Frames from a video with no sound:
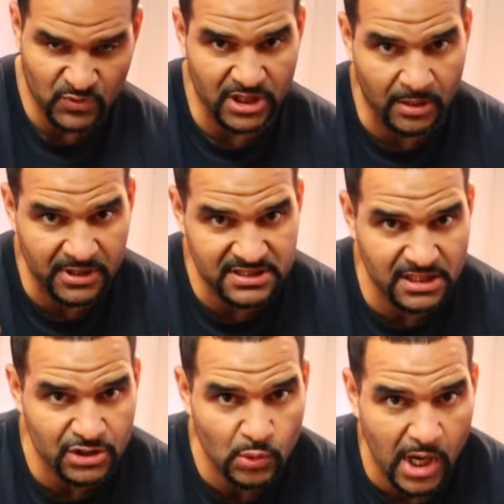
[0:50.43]
And I'm gonna
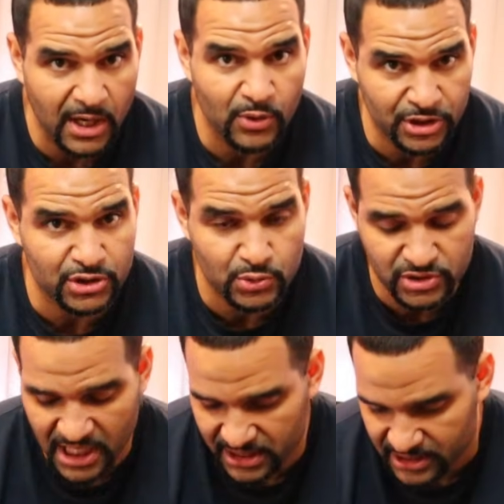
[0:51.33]
tell you why we're gonna
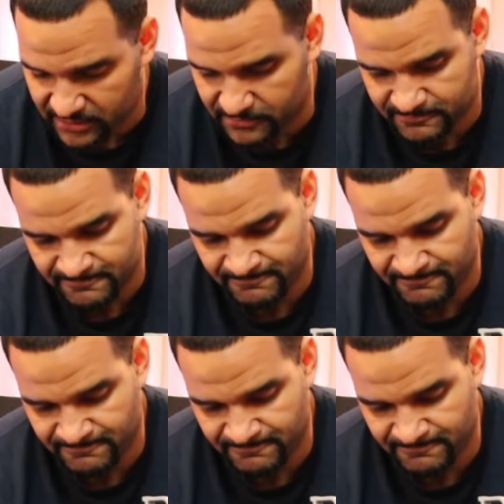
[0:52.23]
use that later.